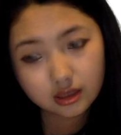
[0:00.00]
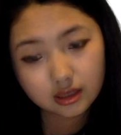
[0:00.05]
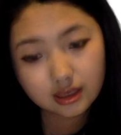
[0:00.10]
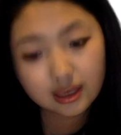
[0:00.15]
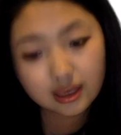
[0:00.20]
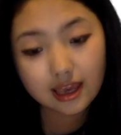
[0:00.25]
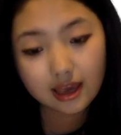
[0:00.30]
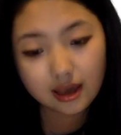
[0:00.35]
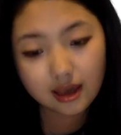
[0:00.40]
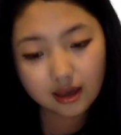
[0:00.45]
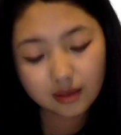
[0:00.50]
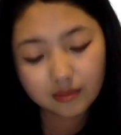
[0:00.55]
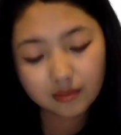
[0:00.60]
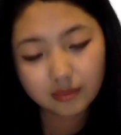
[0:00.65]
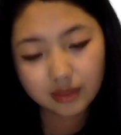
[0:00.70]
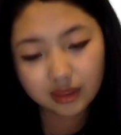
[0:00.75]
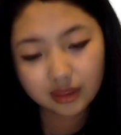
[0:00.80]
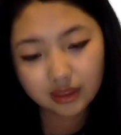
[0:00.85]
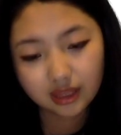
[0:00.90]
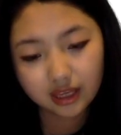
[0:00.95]
Yeah,
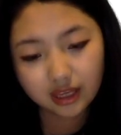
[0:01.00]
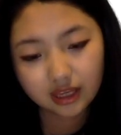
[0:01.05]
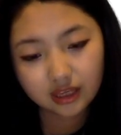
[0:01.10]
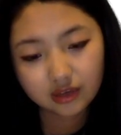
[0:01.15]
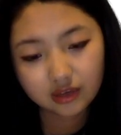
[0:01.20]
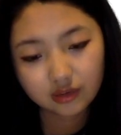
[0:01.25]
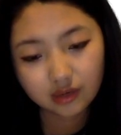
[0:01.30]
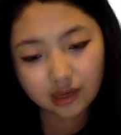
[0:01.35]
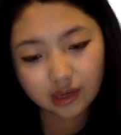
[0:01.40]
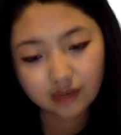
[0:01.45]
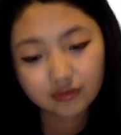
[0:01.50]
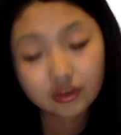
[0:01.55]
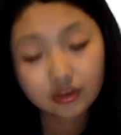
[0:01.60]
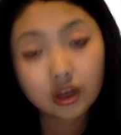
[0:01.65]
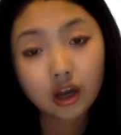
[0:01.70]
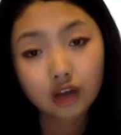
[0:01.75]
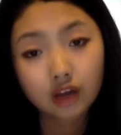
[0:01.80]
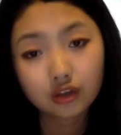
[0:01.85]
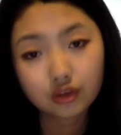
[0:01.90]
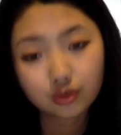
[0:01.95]
Monday arrived
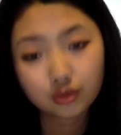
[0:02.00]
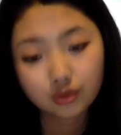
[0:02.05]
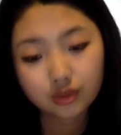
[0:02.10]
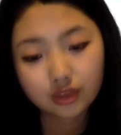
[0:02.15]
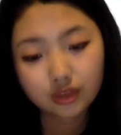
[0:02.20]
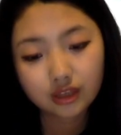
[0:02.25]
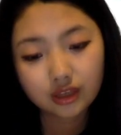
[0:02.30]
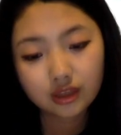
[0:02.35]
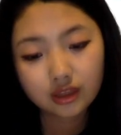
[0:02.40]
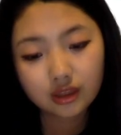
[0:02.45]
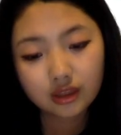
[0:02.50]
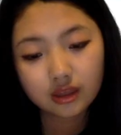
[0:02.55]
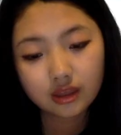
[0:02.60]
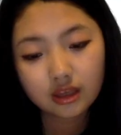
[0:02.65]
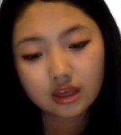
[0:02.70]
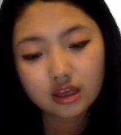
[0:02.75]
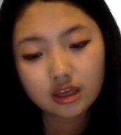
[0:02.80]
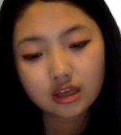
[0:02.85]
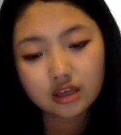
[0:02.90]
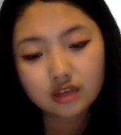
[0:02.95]
on the 20th.
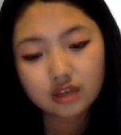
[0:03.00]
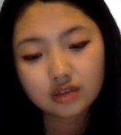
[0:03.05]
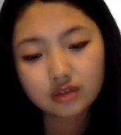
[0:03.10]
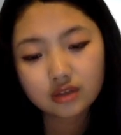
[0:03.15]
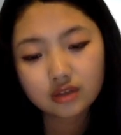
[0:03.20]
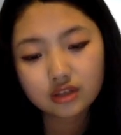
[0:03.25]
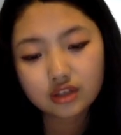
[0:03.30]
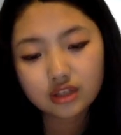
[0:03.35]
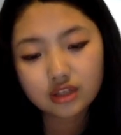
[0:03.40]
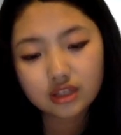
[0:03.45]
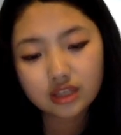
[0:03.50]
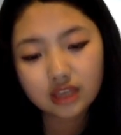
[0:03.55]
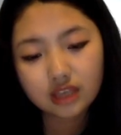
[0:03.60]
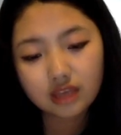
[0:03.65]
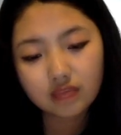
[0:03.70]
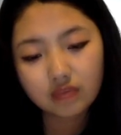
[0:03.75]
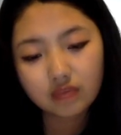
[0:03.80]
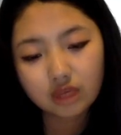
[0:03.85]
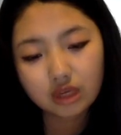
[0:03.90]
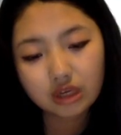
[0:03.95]
So it just
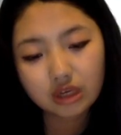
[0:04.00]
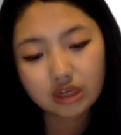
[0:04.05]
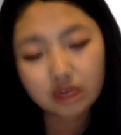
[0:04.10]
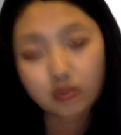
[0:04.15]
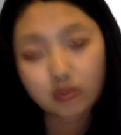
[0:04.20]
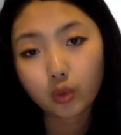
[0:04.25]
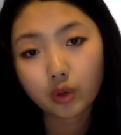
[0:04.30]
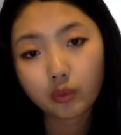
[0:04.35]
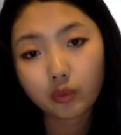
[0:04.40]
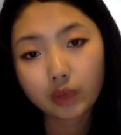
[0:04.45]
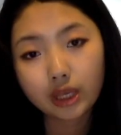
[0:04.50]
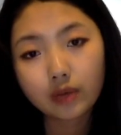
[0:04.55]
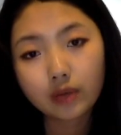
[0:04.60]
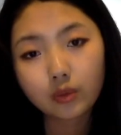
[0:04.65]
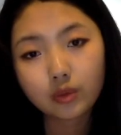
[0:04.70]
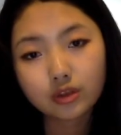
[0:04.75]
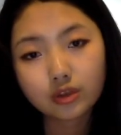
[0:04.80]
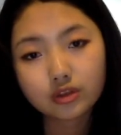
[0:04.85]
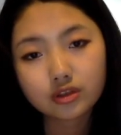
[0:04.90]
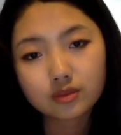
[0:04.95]
came here in 1 week,
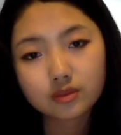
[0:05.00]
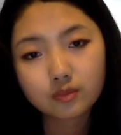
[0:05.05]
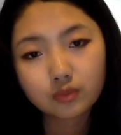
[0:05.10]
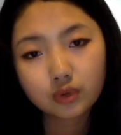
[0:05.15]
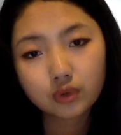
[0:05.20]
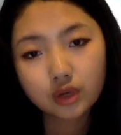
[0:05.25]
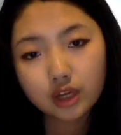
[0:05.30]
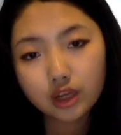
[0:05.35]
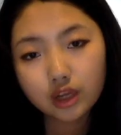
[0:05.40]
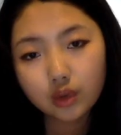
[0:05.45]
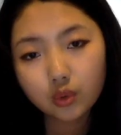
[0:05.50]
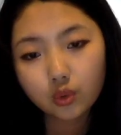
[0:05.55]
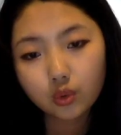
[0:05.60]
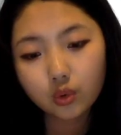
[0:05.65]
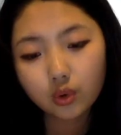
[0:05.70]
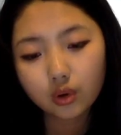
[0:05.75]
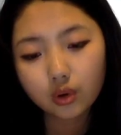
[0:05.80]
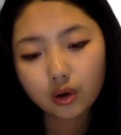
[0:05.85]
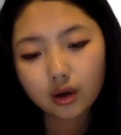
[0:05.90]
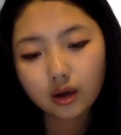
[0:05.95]
which is pretty
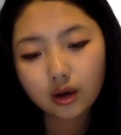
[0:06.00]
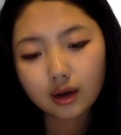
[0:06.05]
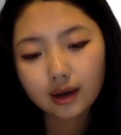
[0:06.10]
cool.